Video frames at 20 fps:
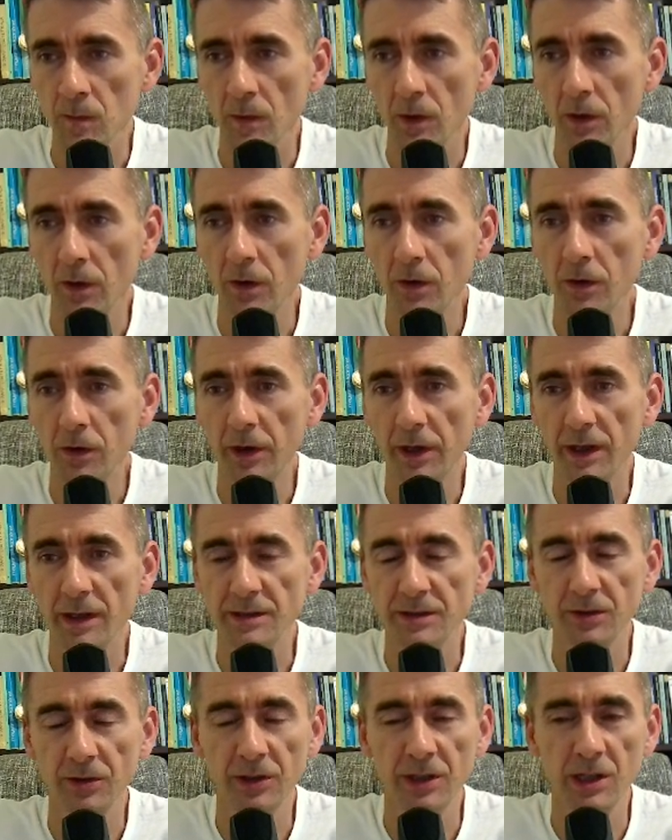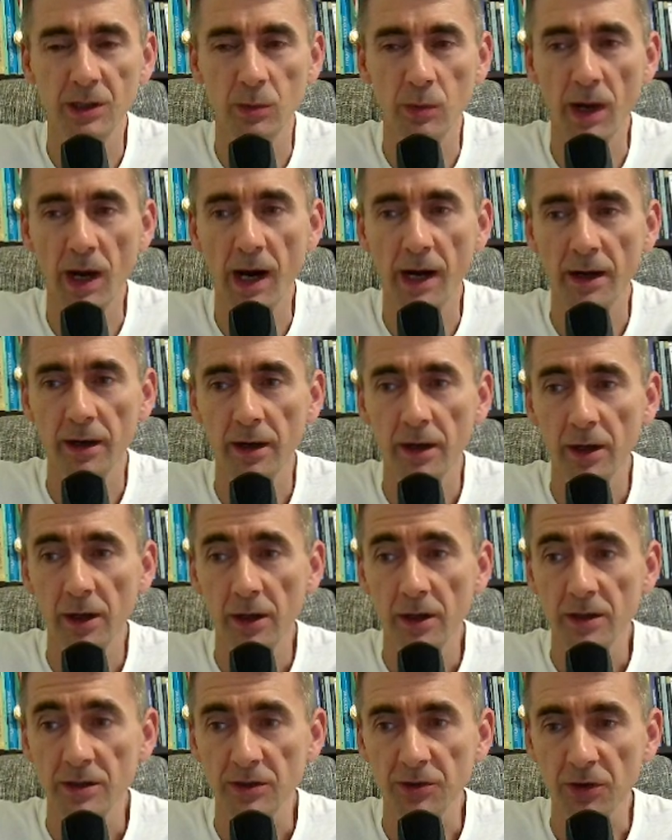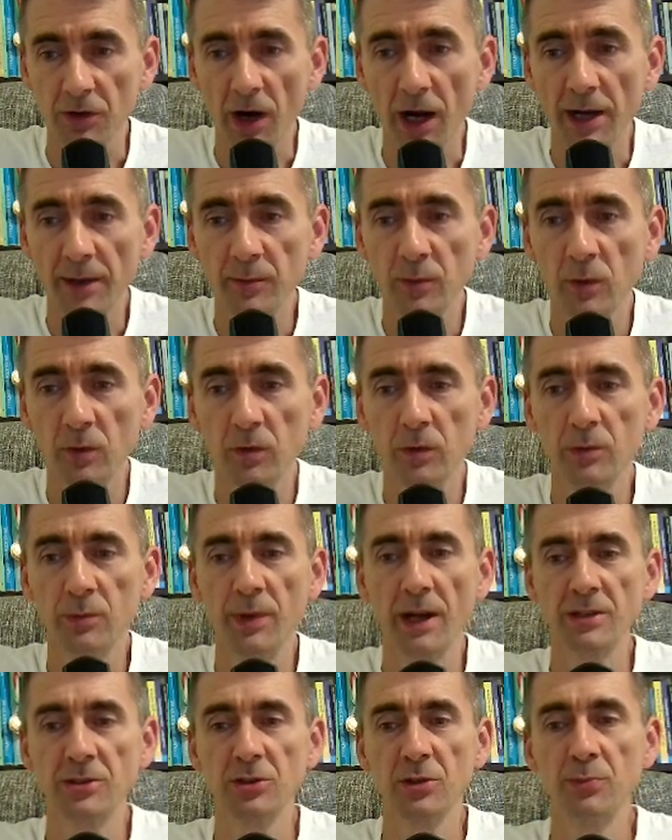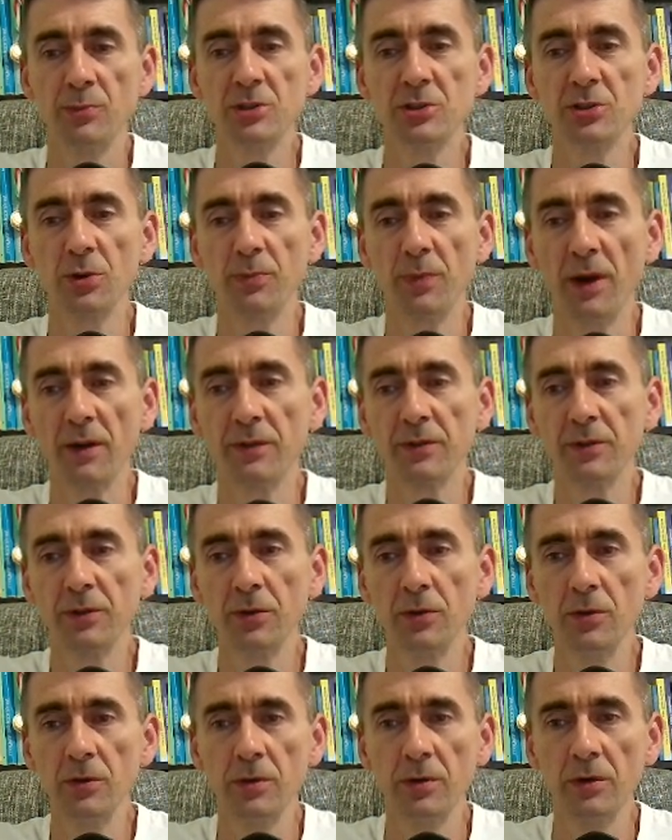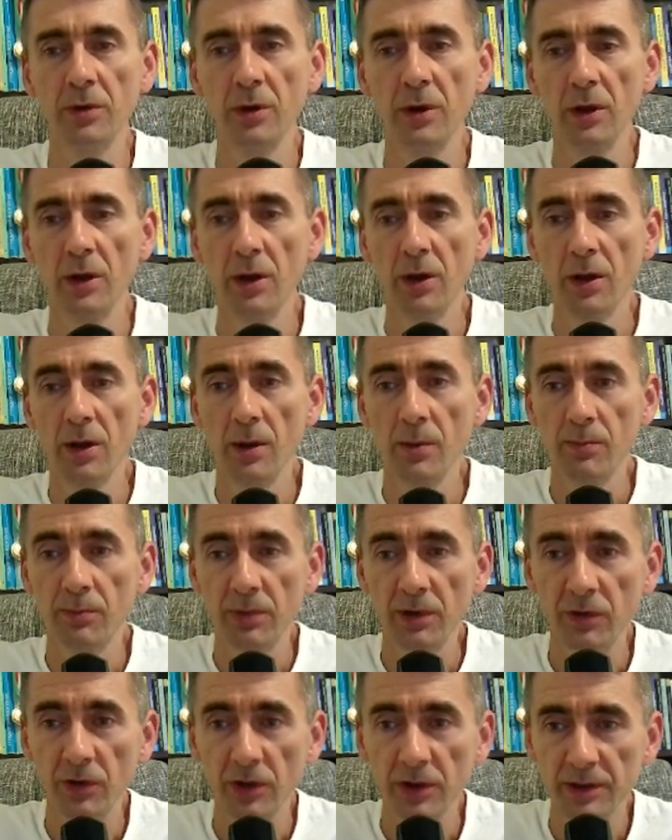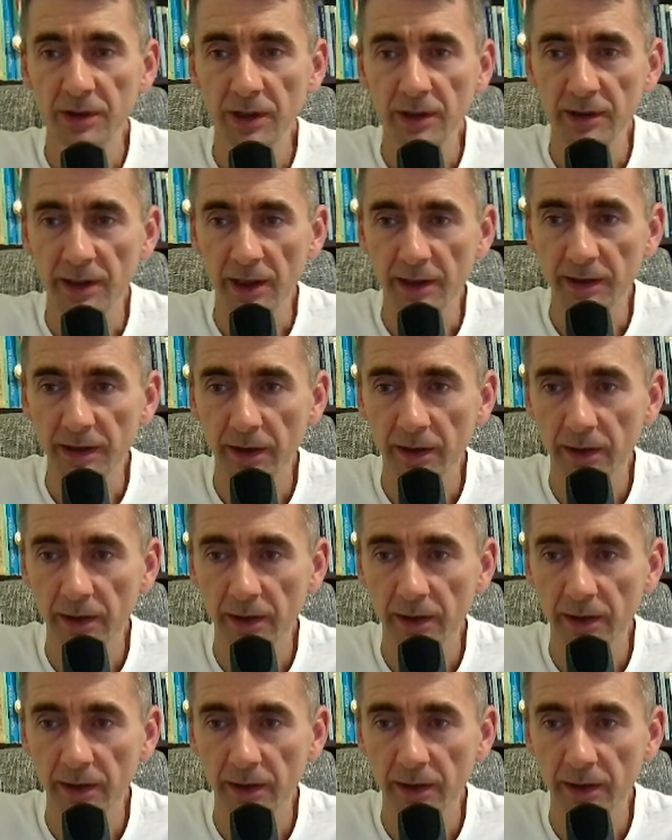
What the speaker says: Okay, so here we are. So the right move would be actually bishop f2, preventing that